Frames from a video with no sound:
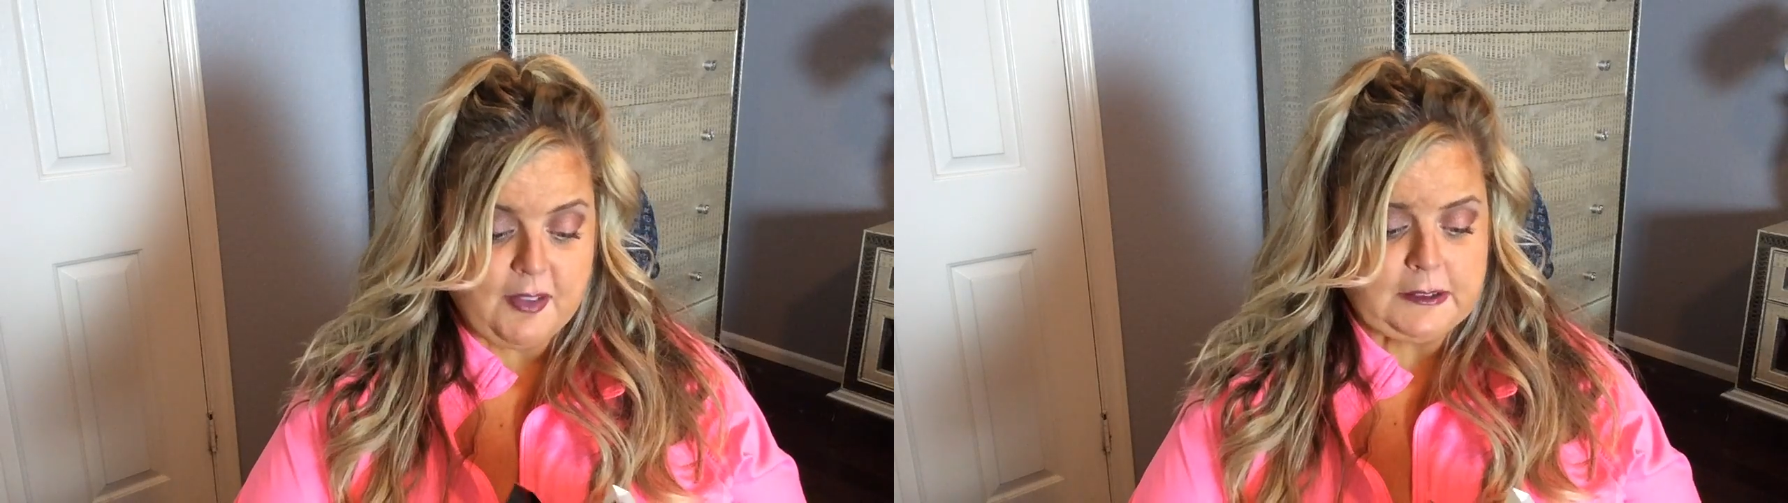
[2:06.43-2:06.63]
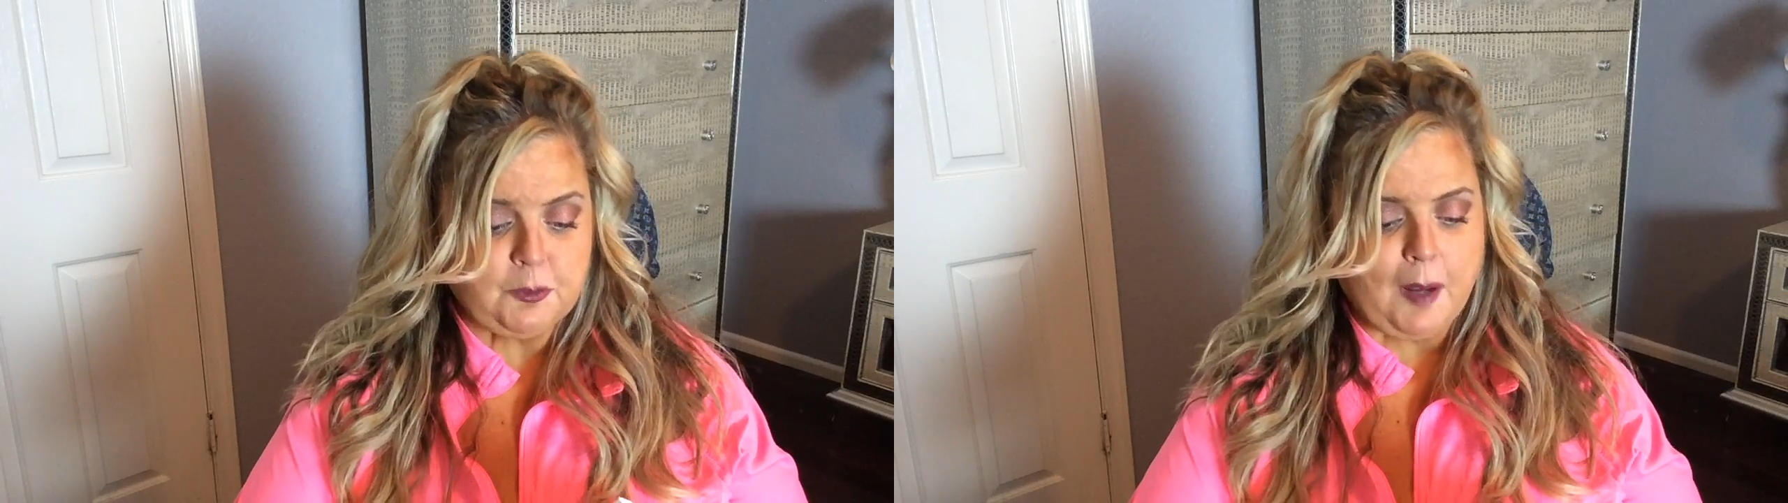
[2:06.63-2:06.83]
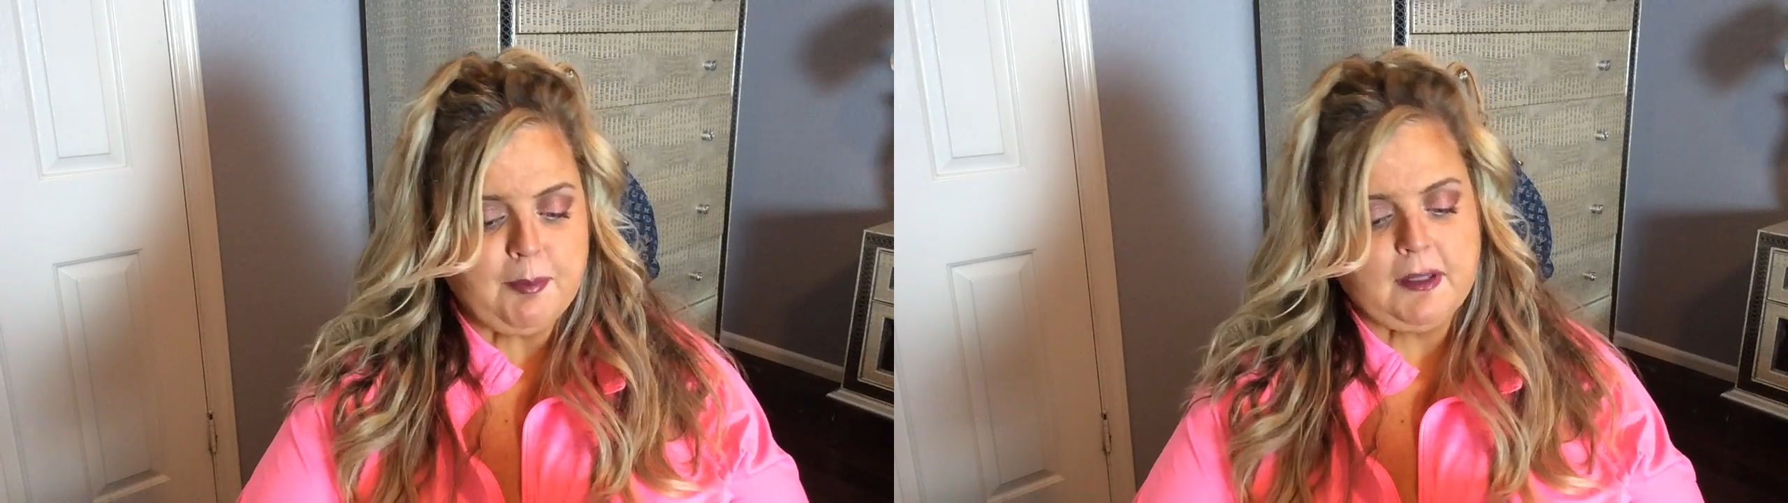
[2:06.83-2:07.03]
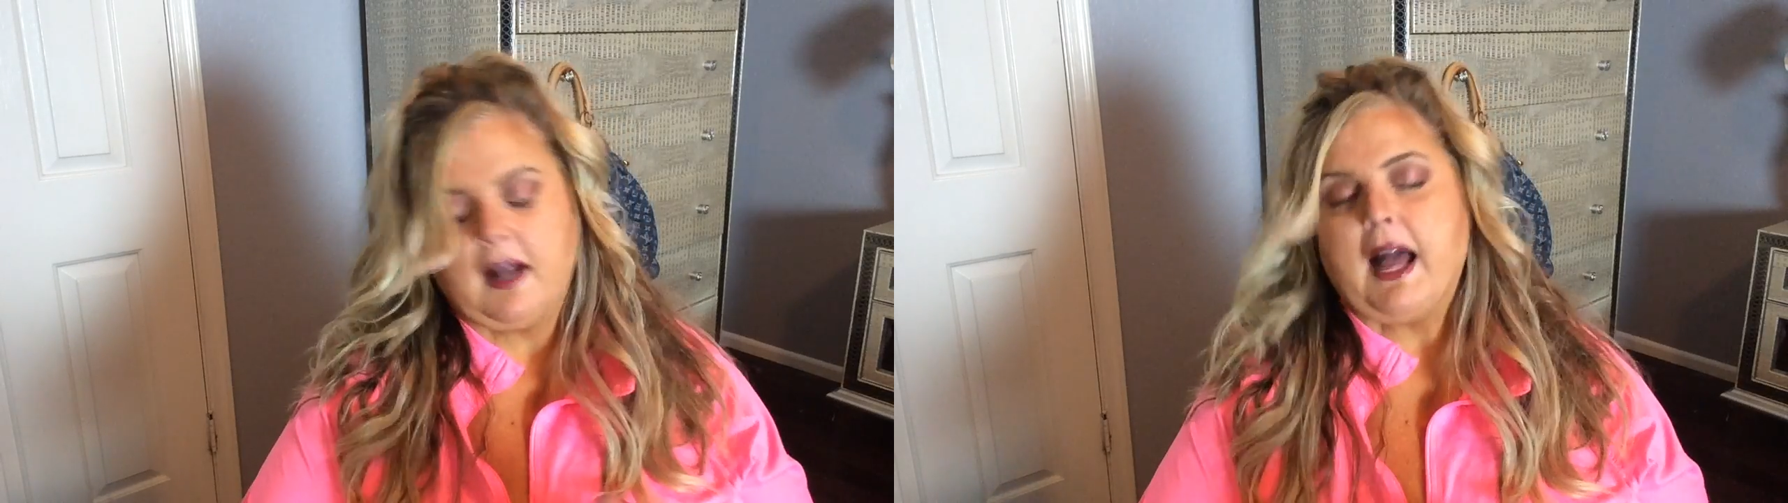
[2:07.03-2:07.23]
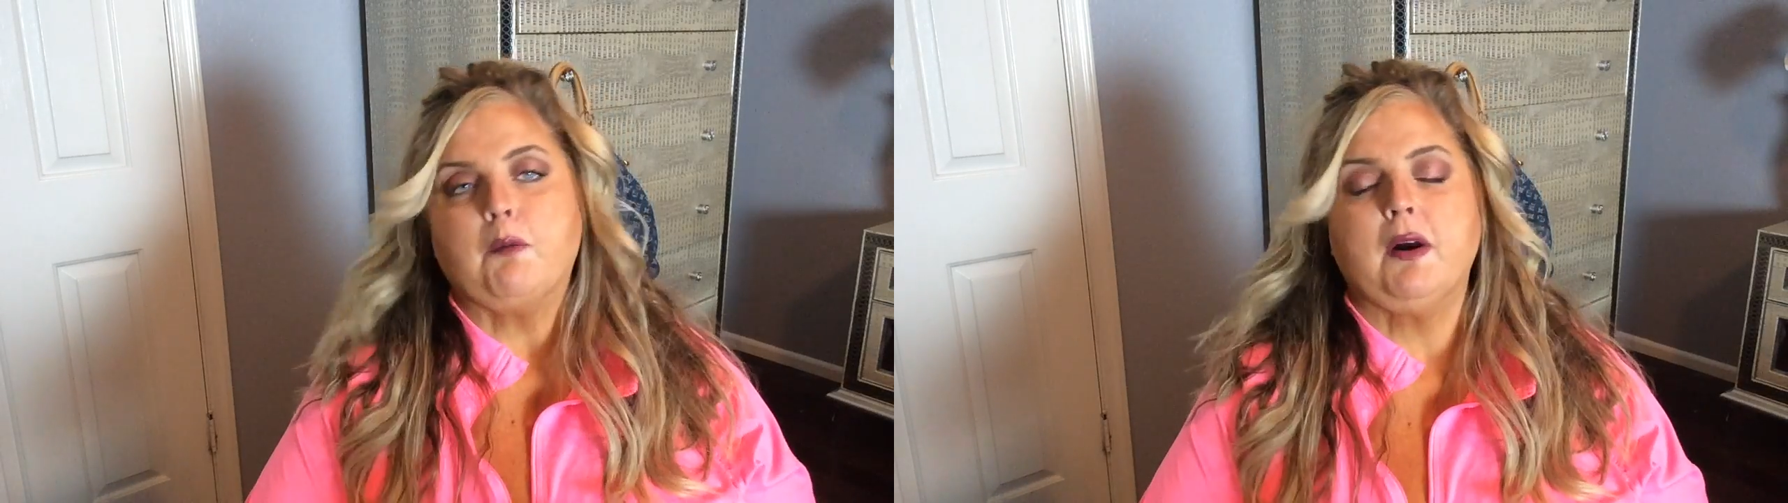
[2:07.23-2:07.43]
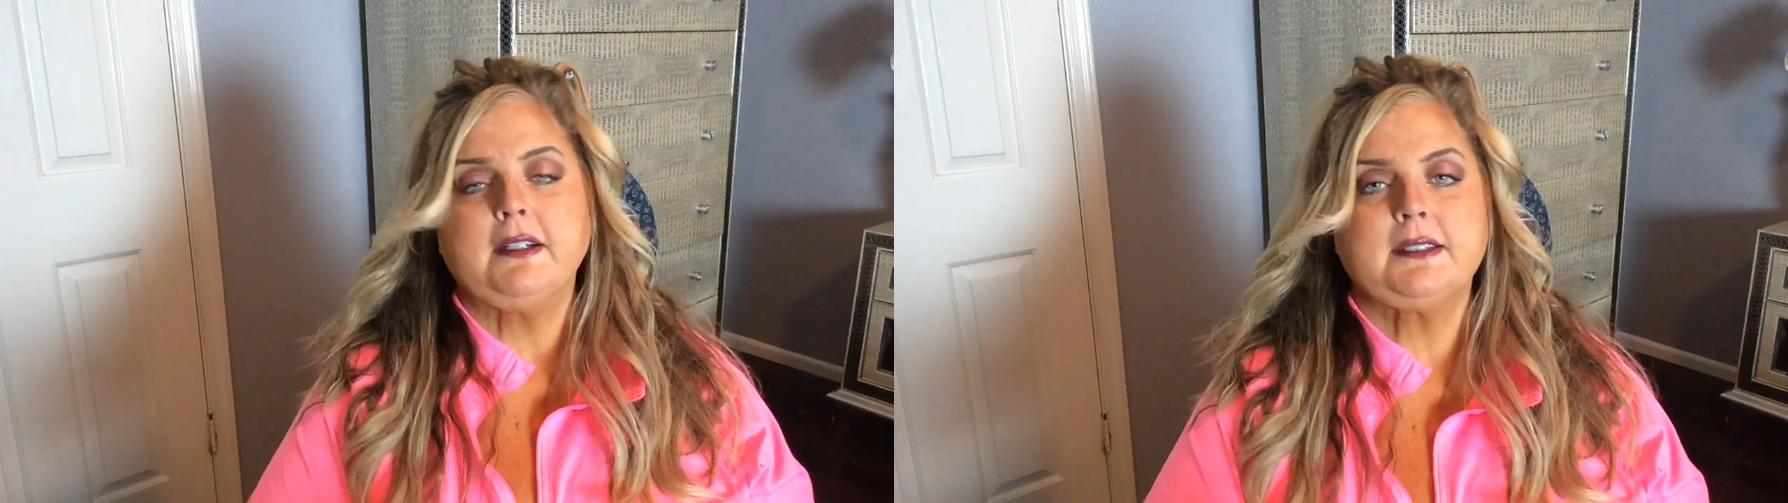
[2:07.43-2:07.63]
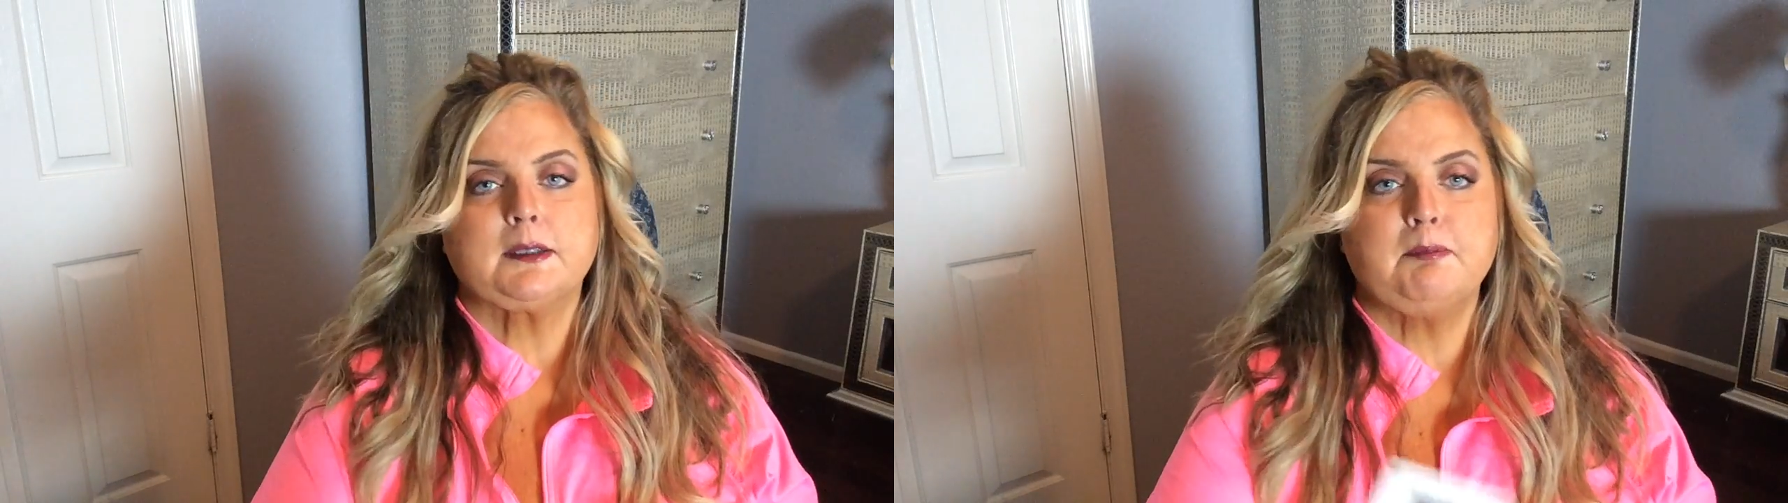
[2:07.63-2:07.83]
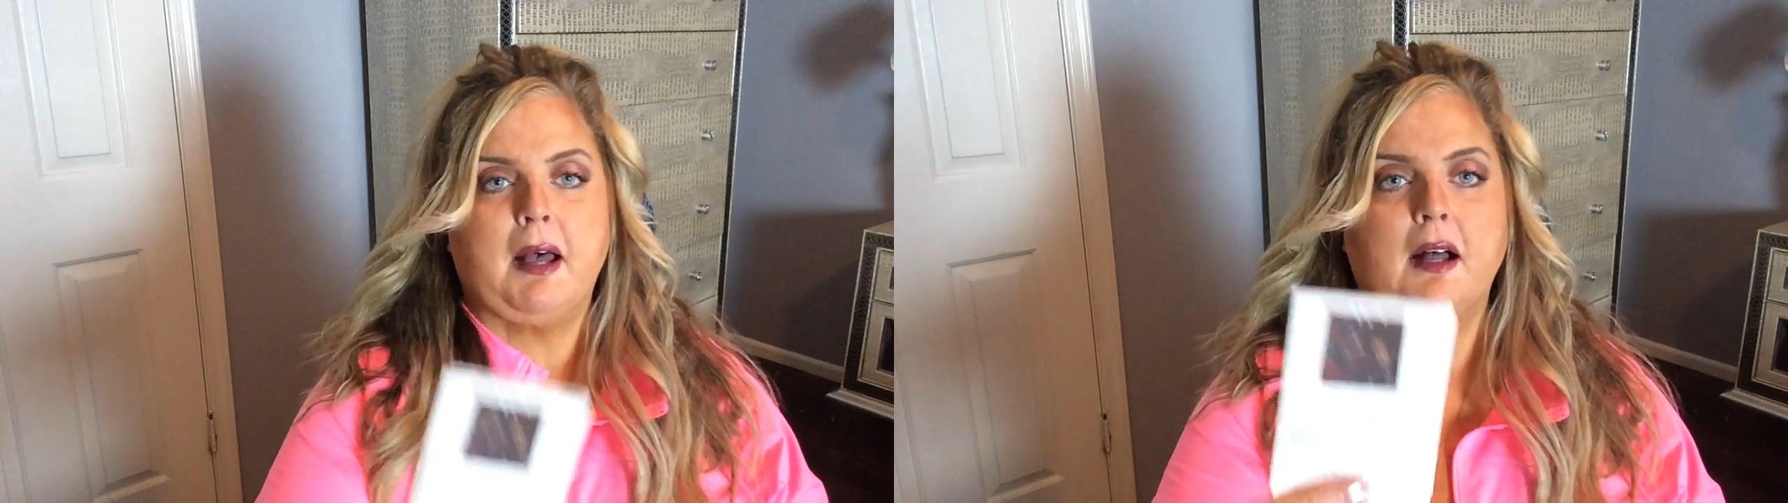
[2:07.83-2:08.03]
This replica, I want to
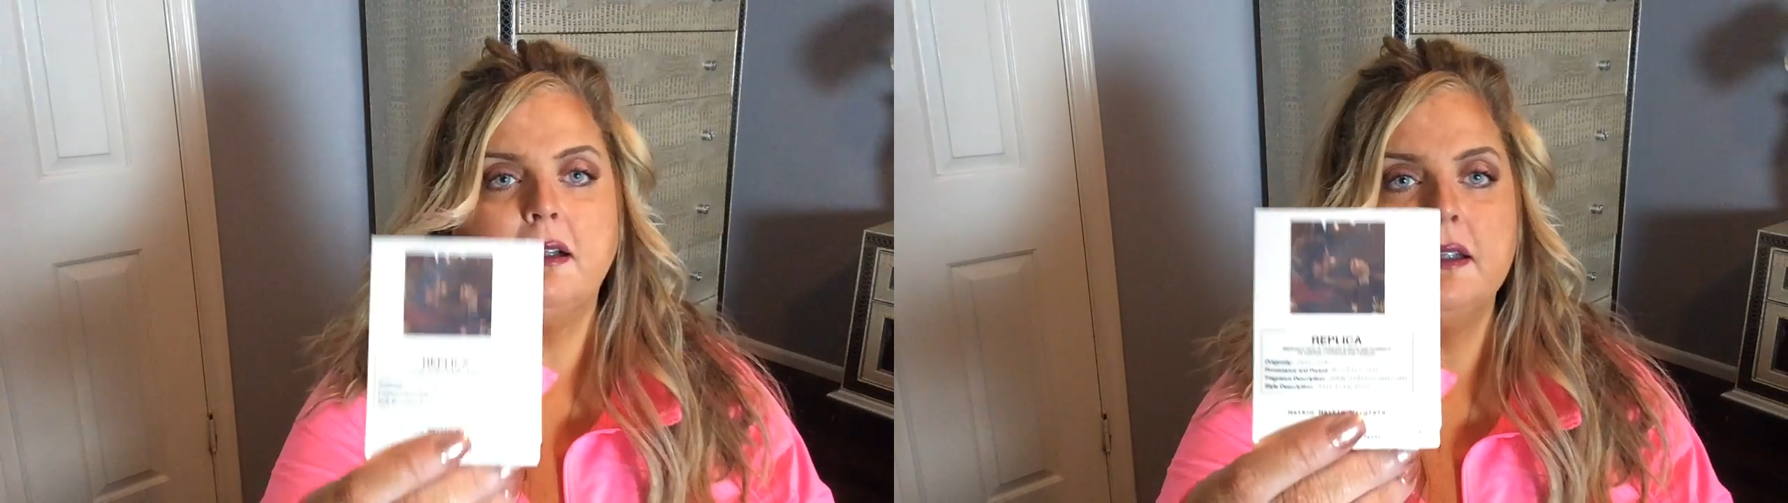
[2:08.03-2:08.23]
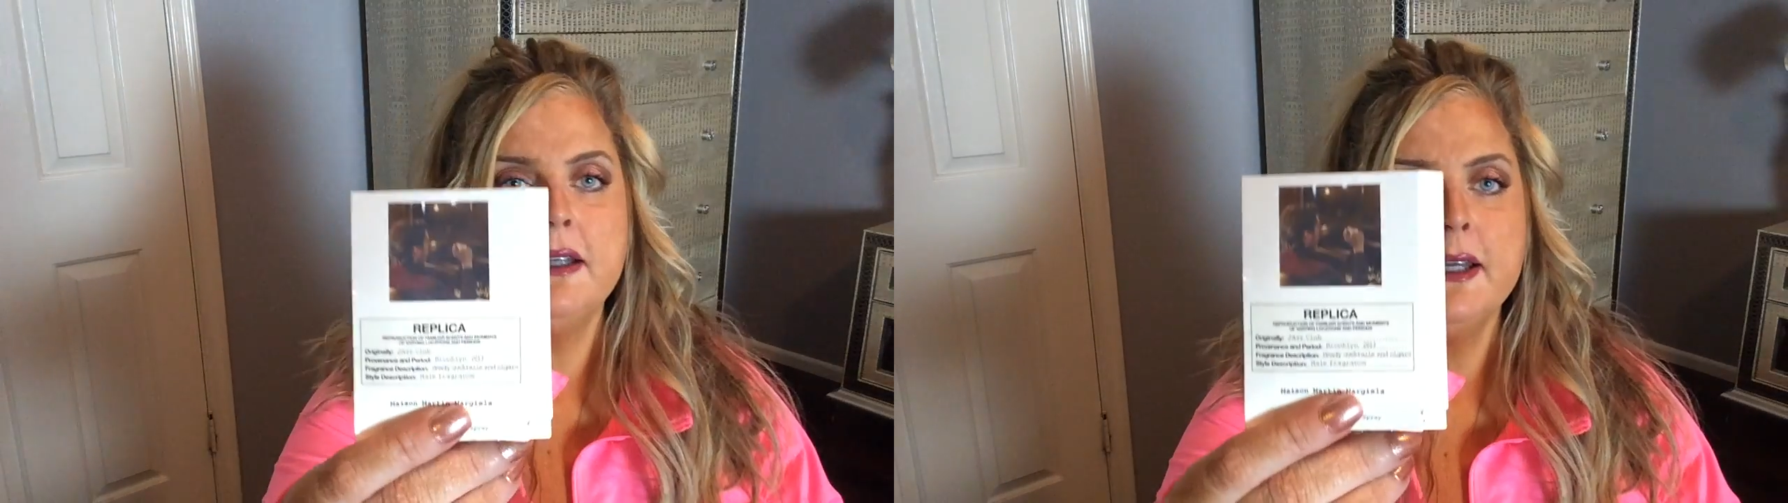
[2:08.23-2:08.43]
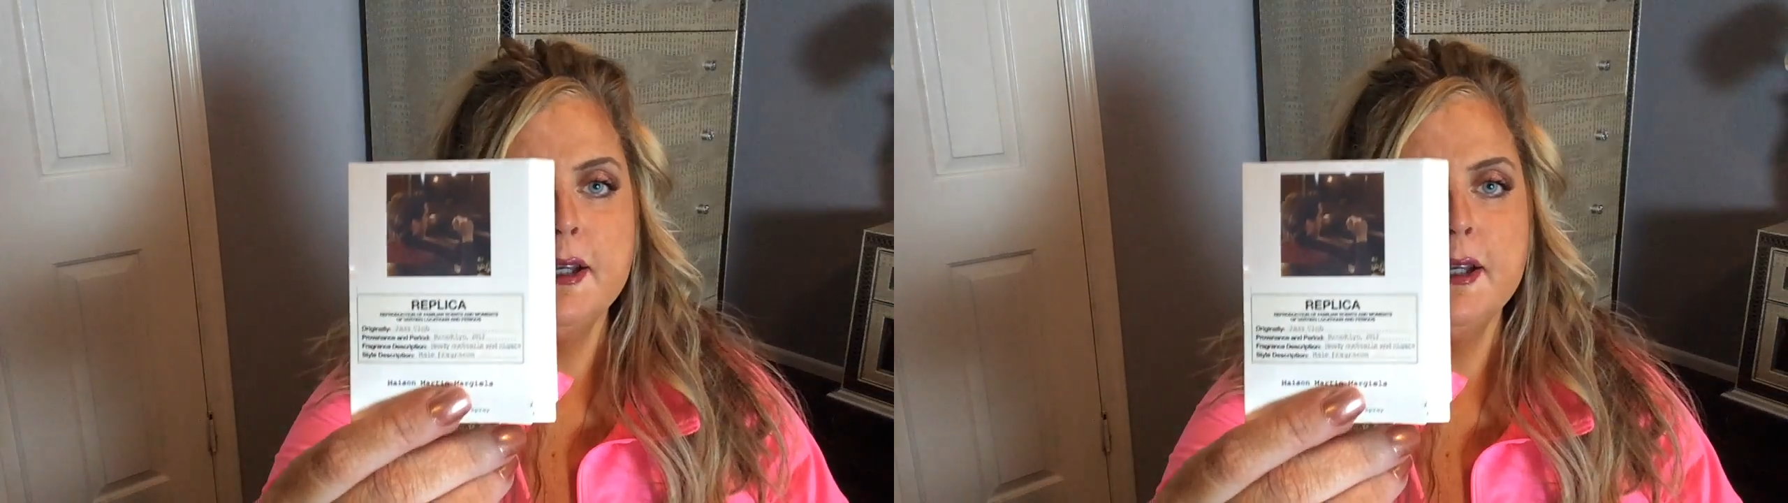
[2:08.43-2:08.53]
smell